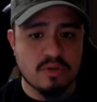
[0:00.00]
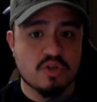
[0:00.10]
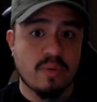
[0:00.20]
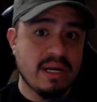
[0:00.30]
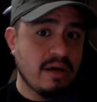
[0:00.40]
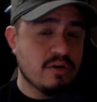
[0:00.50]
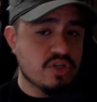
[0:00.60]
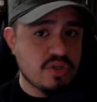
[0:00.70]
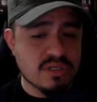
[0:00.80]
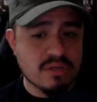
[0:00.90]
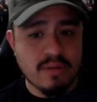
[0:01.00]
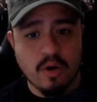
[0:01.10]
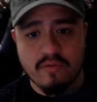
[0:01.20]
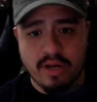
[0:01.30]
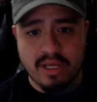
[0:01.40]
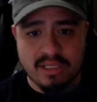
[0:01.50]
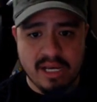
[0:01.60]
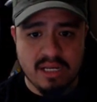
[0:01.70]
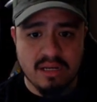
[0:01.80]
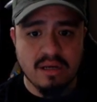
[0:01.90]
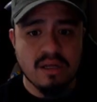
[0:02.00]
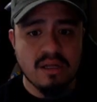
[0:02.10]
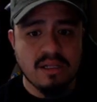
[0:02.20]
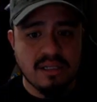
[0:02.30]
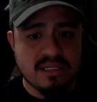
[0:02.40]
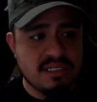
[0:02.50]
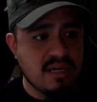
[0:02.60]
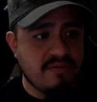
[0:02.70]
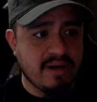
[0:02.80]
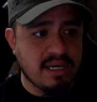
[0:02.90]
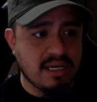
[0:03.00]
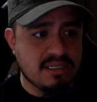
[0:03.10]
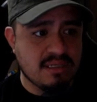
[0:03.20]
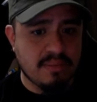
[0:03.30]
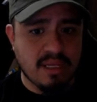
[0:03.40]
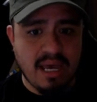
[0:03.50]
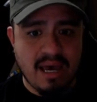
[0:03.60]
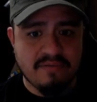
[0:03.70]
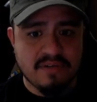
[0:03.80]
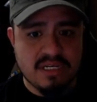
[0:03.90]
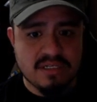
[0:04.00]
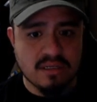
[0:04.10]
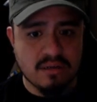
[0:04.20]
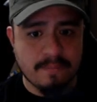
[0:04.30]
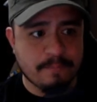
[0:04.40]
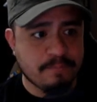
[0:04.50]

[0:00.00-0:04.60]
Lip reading: So right now, just using my overhead light, let's see if I can get something half decent.